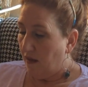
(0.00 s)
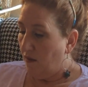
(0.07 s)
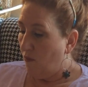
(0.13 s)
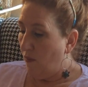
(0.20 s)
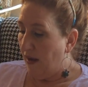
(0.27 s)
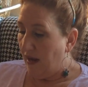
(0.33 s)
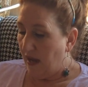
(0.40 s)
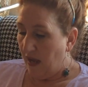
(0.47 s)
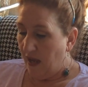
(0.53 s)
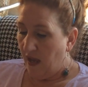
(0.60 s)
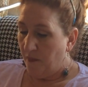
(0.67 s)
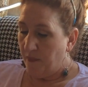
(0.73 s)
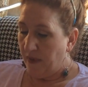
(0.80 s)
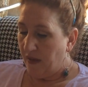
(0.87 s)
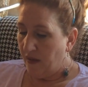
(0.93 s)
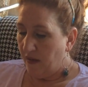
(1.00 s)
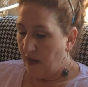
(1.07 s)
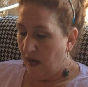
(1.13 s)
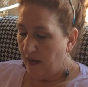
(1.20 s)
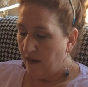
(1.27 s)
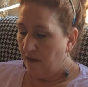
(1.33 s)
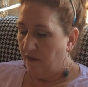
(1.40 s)
wake up and
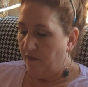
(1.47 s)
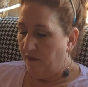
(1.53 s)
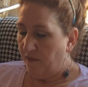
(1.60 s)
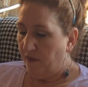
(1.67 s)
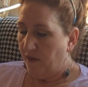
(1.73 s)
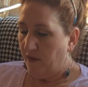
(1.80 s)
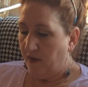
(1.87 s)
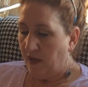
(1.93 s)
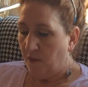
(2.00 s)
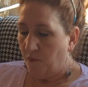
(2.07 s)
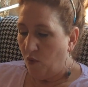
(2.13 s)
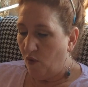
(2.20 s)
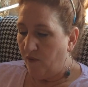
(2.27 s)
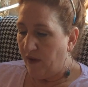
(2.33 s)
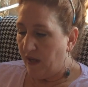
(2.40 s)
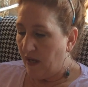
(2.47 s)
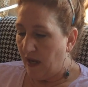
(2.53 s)
kind of get moving,